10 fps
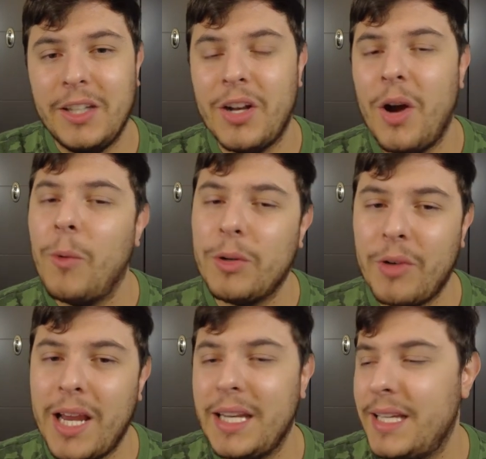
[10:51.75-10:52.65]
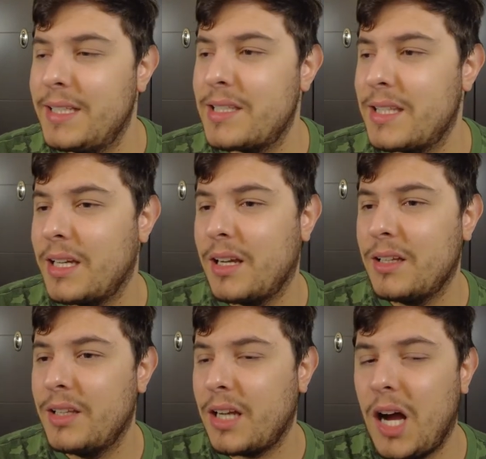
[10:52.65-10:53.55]
You know, when rain hits the
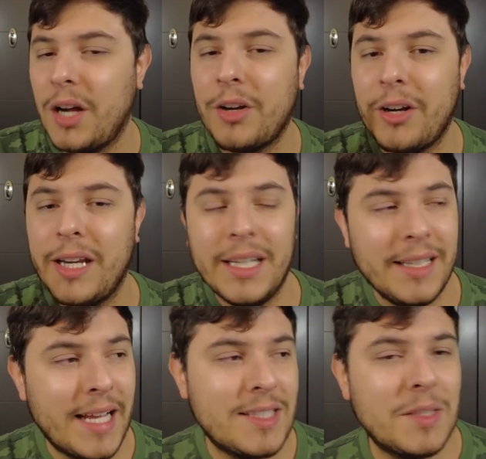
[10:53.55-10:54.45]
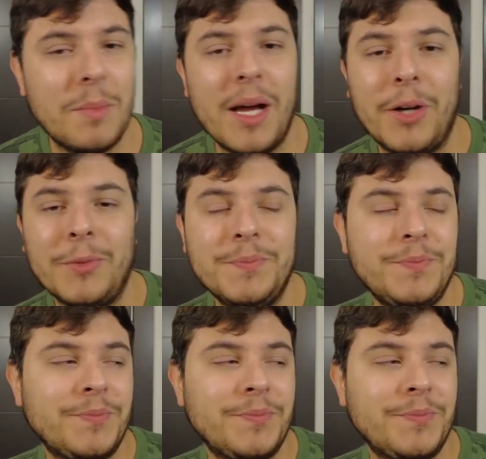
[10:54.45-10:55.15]
the concrete, that smell.